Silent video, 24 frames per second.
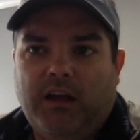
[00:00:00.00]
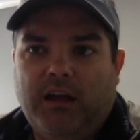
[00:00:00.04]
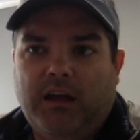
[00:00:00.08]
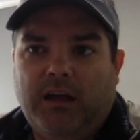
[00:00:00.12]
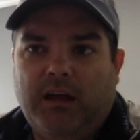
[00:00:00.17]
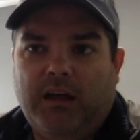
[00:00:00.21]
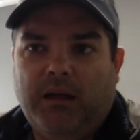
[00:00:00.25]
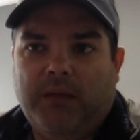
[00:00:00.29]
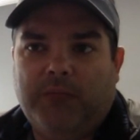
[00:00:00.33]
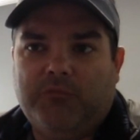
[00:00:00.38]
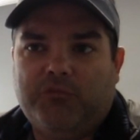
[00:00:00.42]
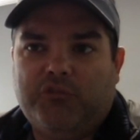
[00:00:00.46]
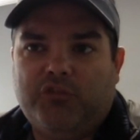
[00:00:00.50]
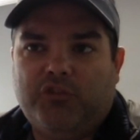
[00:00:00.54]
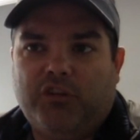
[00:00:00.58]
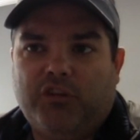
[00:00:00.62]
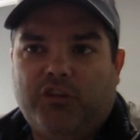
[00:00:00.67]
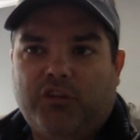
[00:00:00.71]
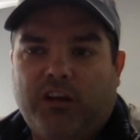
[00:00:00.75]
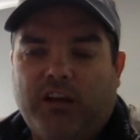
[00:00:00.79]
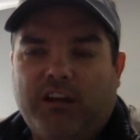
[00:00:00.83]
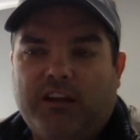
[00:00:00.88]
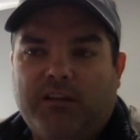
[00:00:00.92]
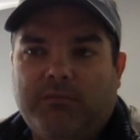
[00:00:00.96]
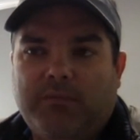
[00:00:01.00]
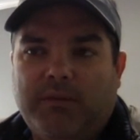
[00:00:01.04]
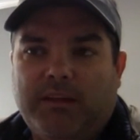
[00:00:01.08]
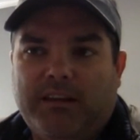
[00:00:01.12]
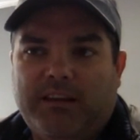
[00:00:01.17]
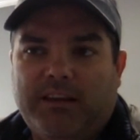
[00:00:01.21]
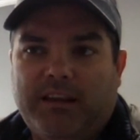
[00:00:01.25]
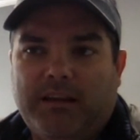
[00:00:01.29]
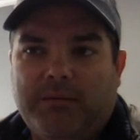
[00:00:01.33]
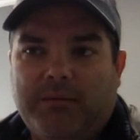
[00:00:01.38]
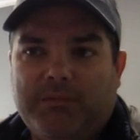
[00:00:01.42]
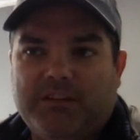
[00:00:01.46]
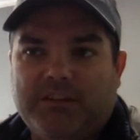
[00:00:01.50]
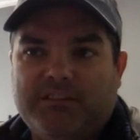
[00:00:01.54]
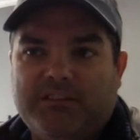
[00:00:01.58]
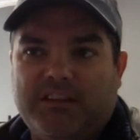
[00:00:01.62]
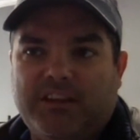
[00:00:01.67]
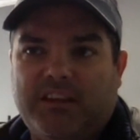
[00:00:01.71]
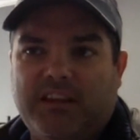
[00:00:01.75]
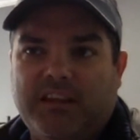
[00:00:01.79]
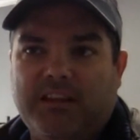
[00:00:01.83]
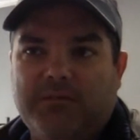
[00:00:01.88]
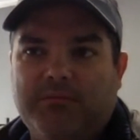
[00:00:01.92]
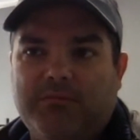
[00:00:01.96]
I'm trying my damnedest to
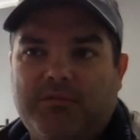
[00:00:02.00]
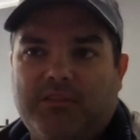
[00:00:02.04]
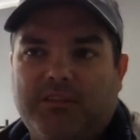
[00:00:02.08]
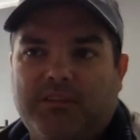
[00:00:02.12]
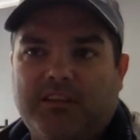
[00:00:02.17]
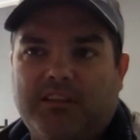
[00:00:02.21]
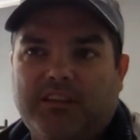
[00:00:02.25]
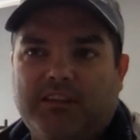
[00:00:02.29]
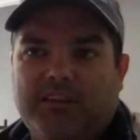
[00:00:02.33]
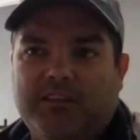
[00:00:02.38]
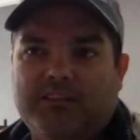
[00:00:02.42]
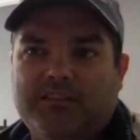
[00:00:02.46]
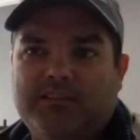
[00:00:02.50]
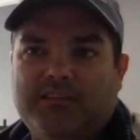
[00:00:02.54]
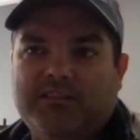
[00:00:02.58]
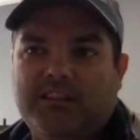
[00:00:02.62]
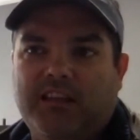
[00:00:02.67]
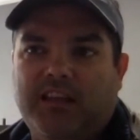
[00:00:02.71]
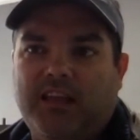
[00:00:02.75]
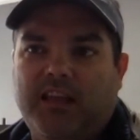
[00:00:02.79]
keep things